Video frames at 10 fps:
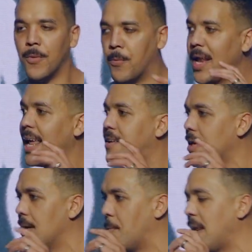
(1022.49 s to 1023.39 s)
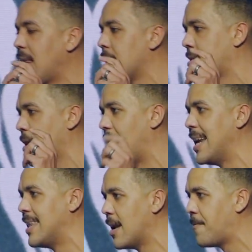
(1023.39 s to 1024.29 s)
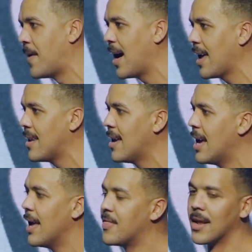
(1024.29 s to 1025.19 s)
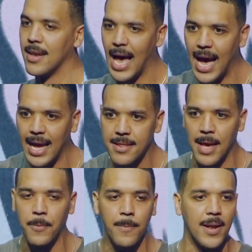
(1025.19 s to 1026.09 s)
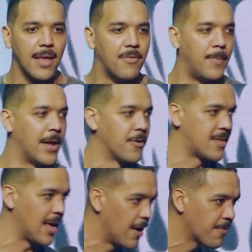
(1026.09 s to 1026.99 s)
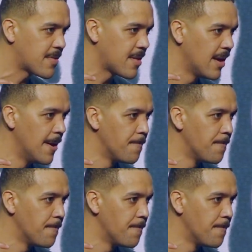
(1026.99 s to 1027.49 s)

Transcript: We need to start identifying the lies that we believe about ourselves,